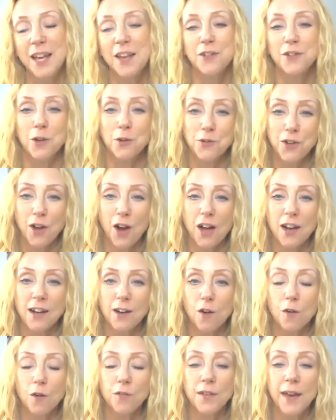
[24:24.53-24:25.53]
So signing
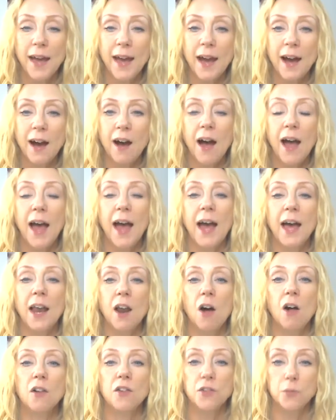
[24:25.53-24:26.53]
off now, and
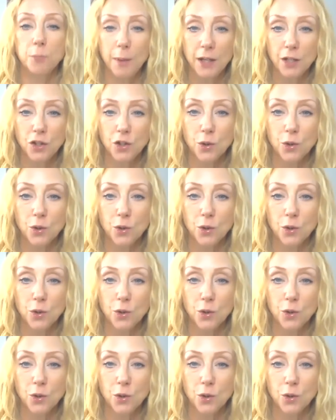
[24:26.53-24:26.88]
I'll speak